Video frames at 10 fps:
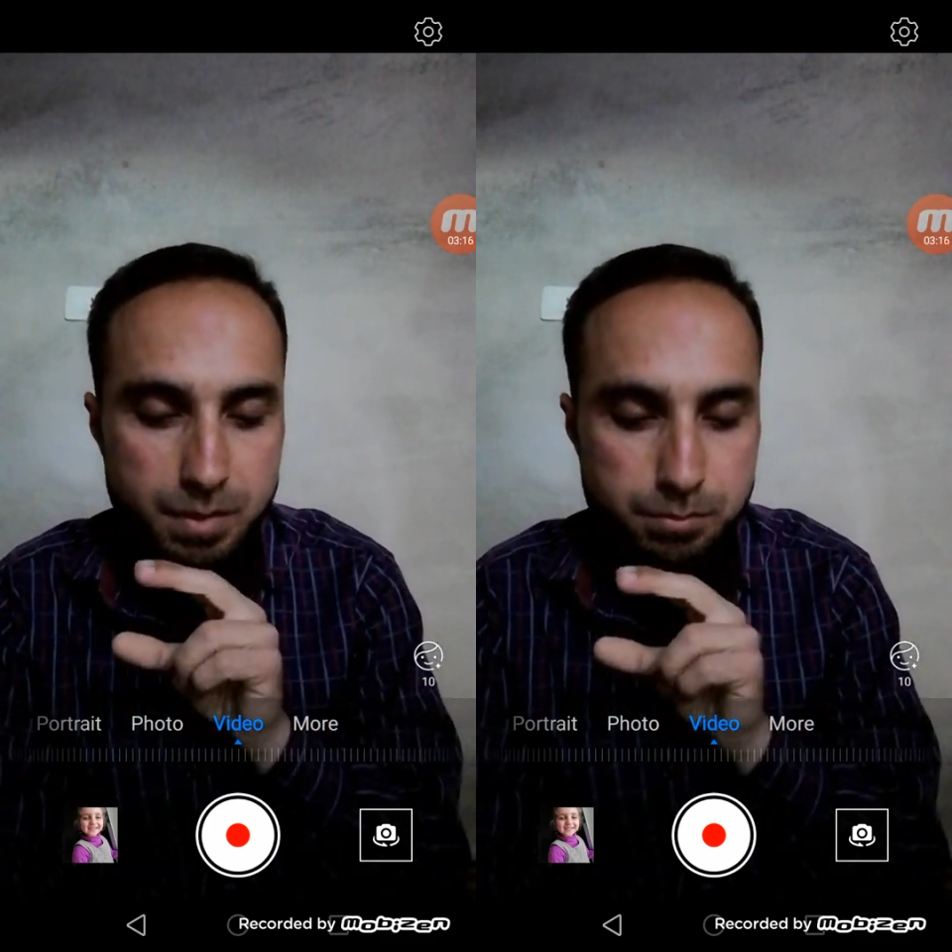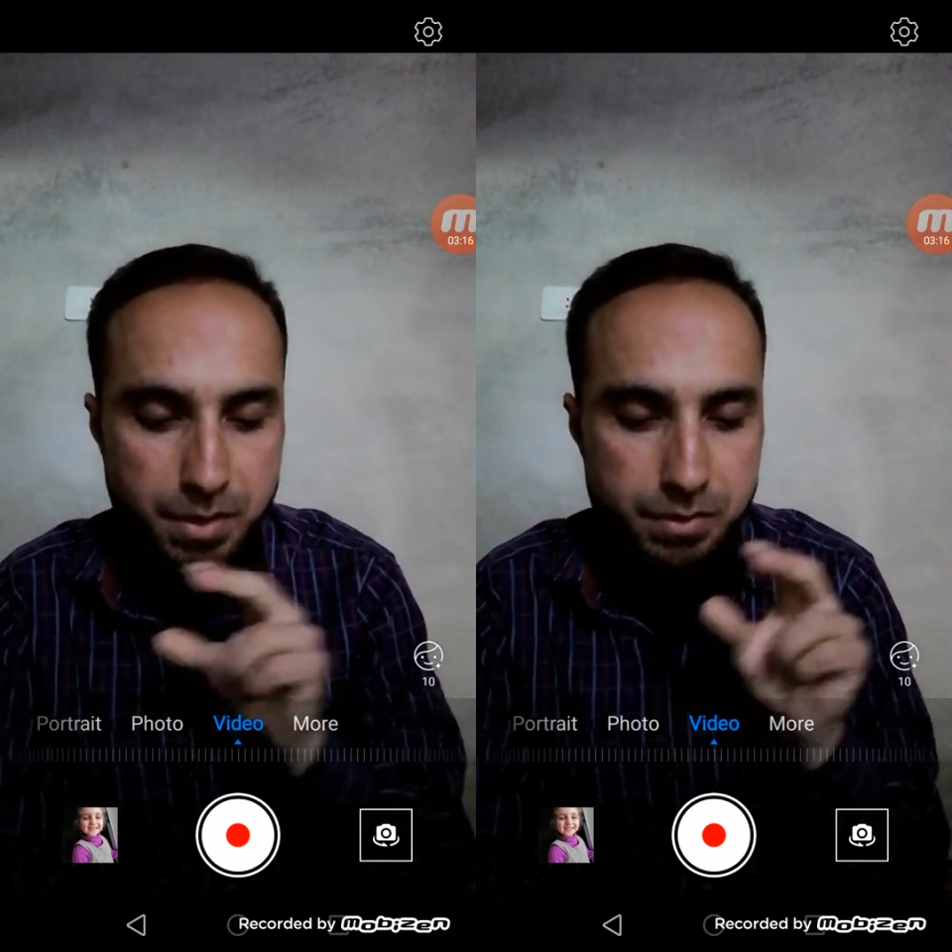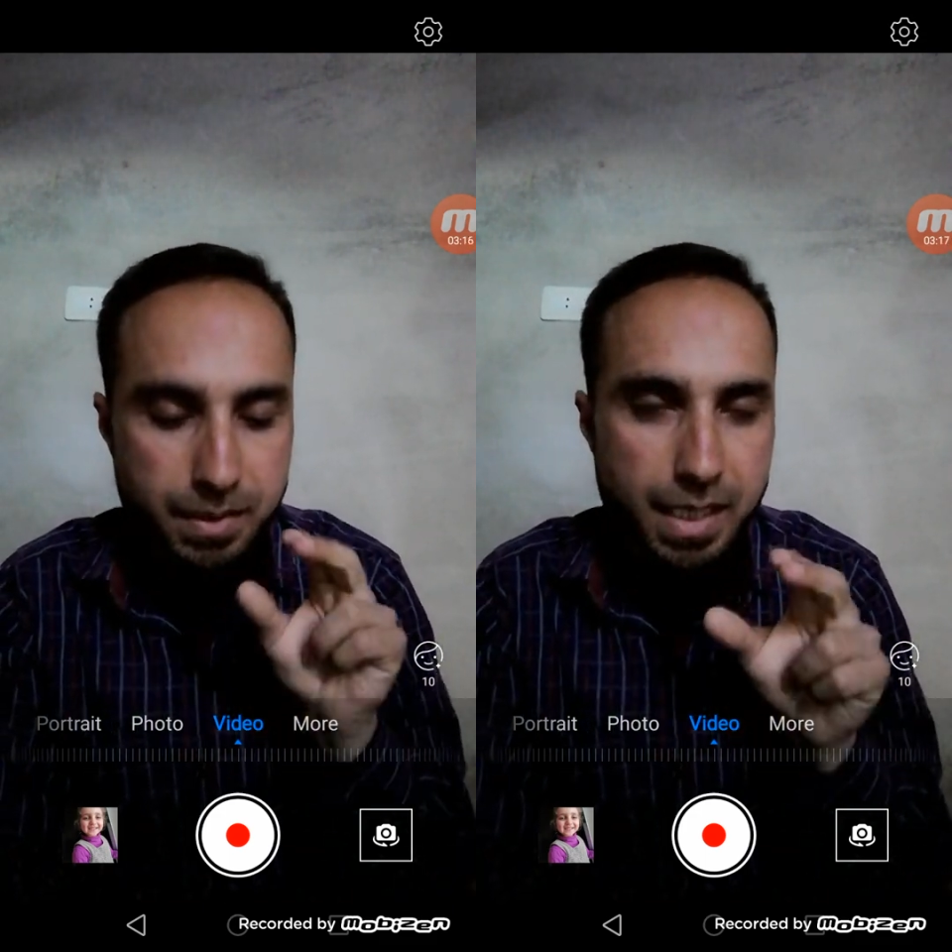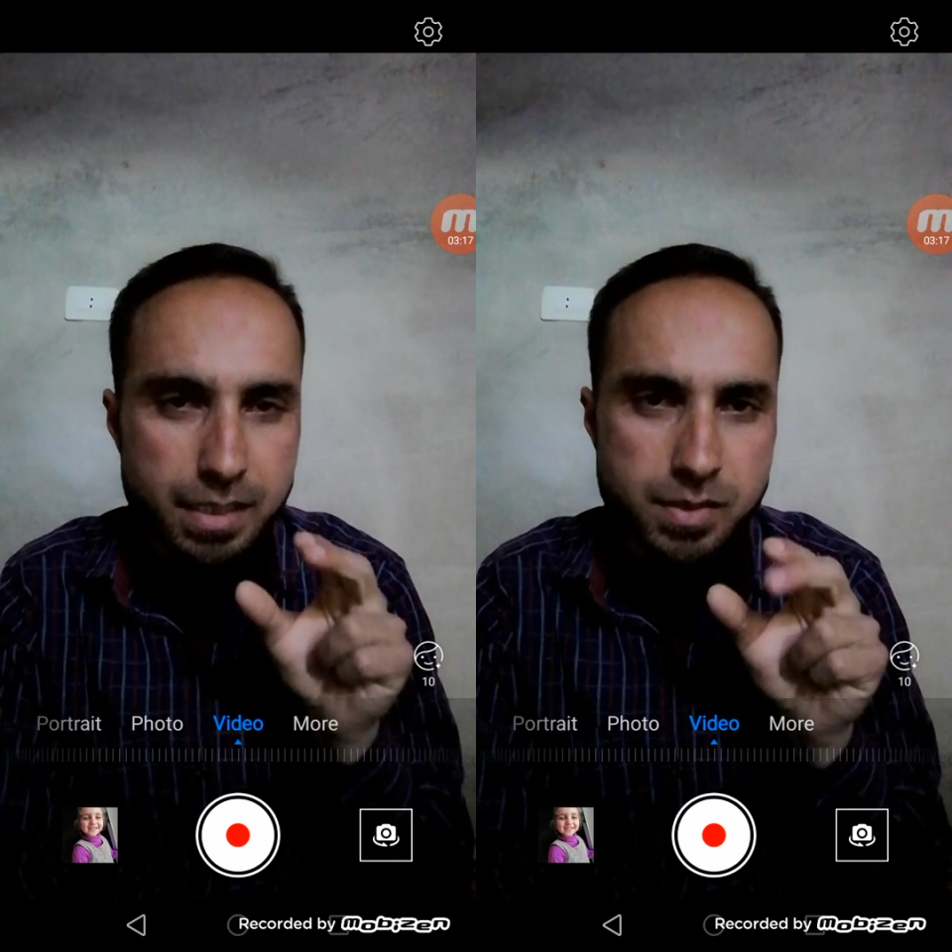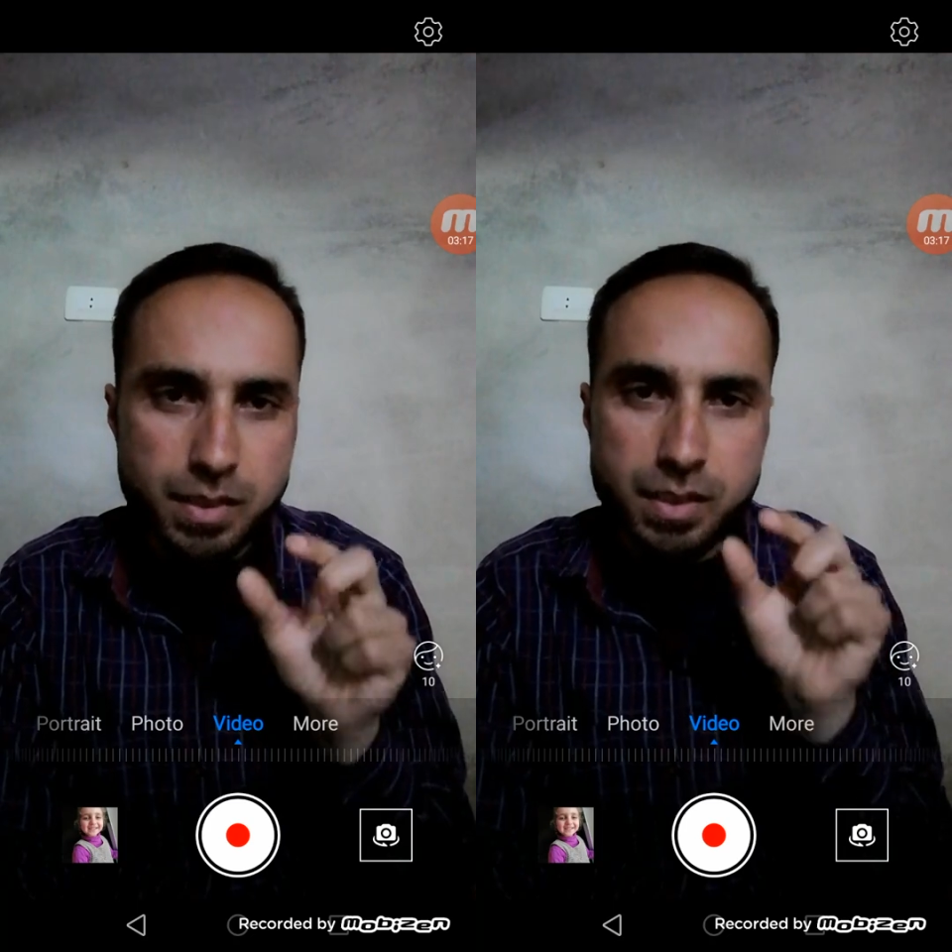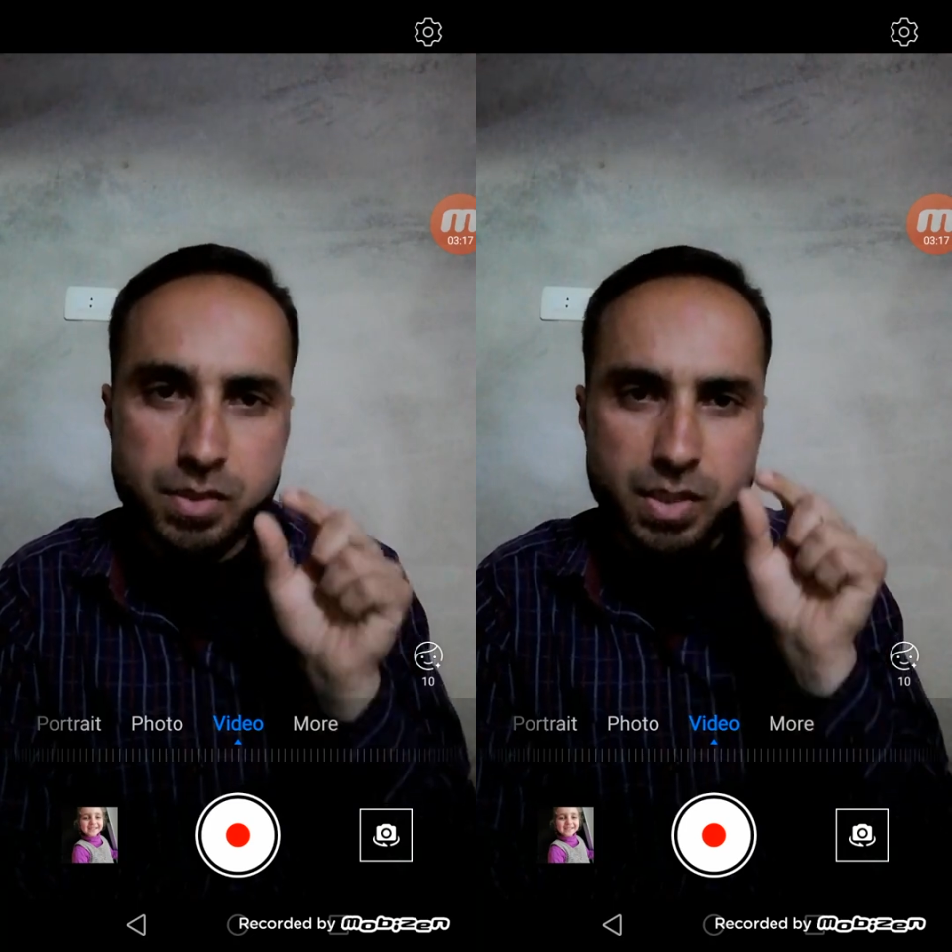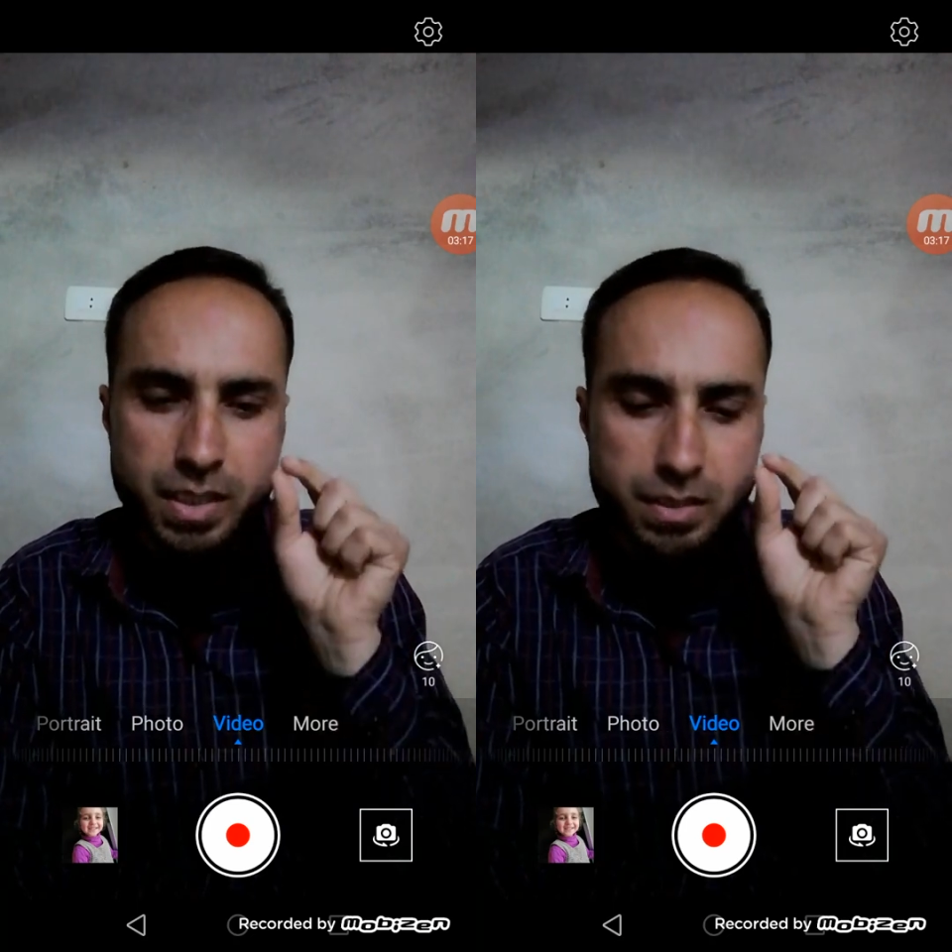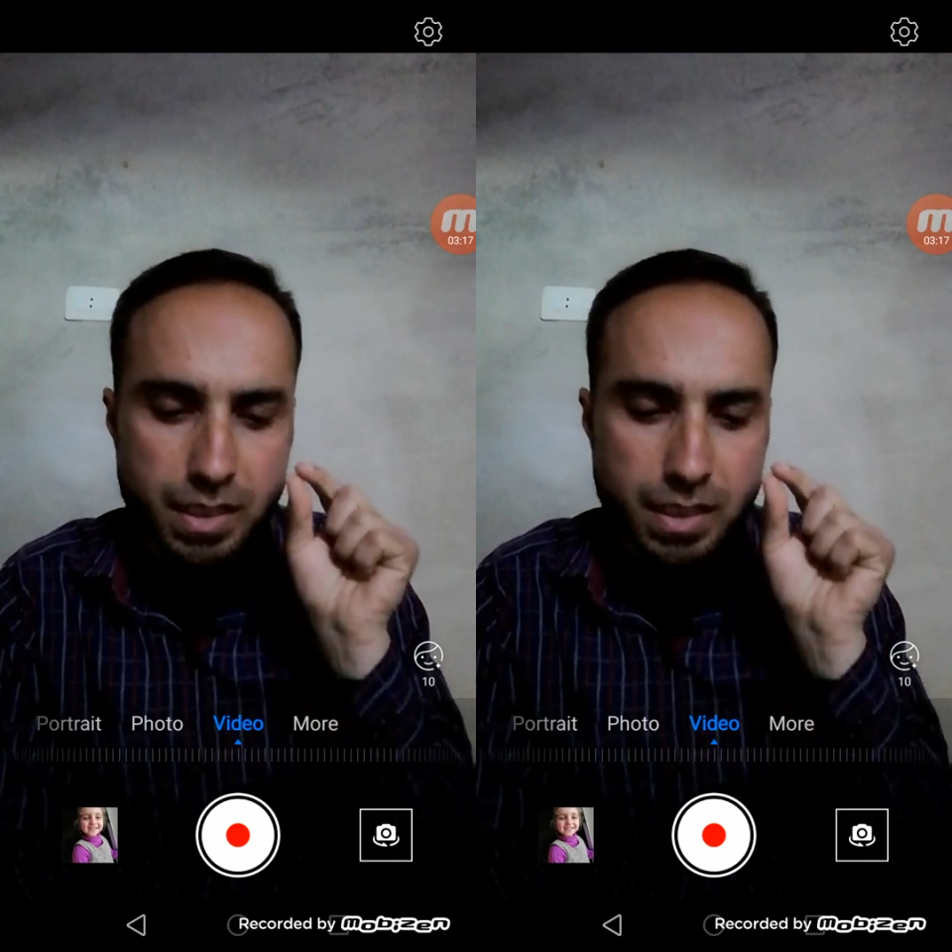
Meerkats is a